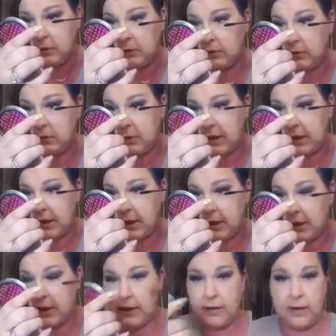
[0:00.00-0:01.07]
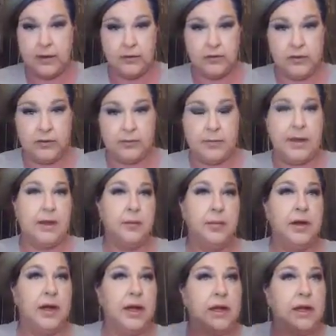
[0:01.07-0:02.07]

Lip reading: to my eye and just my upper